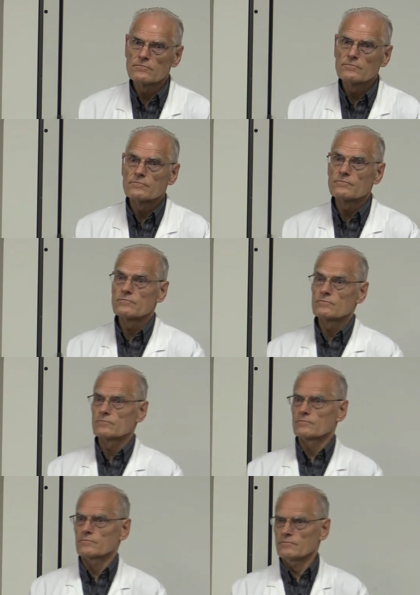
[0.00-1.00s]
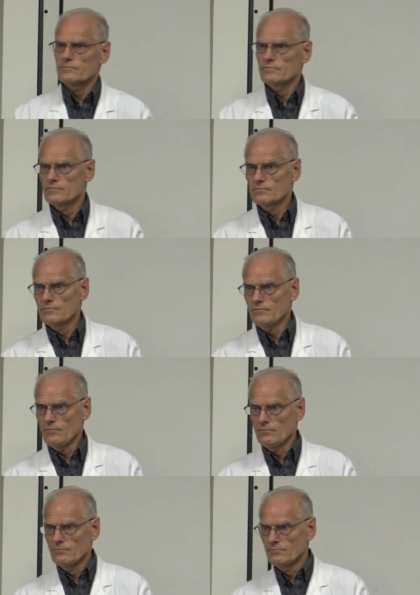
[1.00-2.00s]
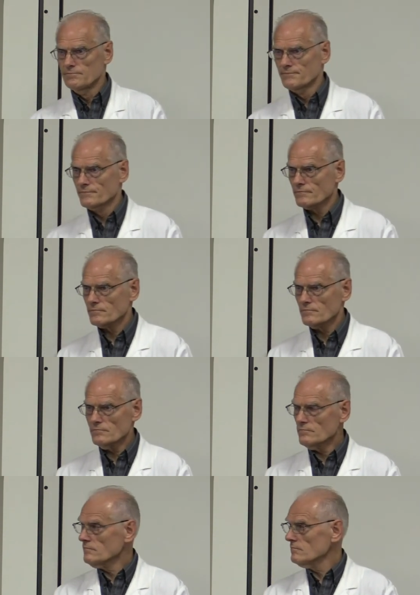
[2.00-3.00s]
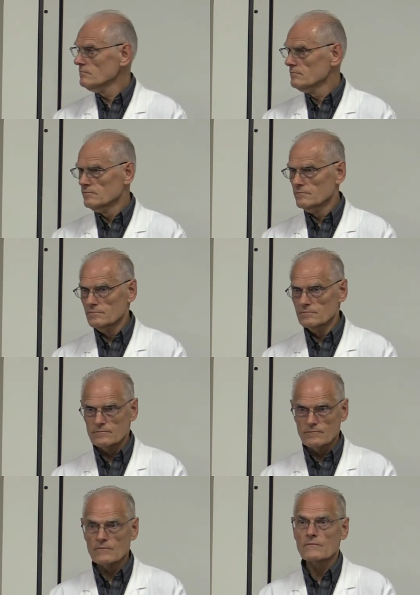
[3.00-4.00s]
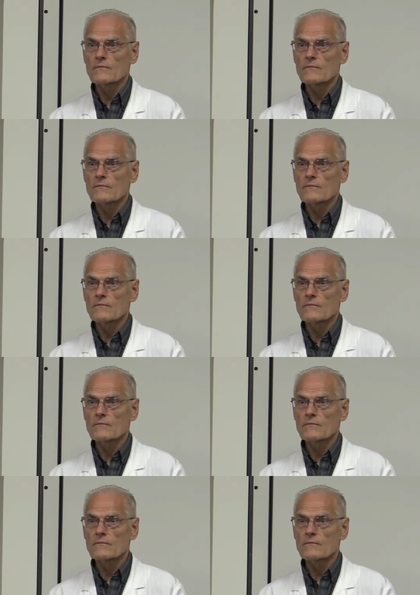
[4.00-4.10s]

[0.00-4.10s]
No one is speaking in this clip.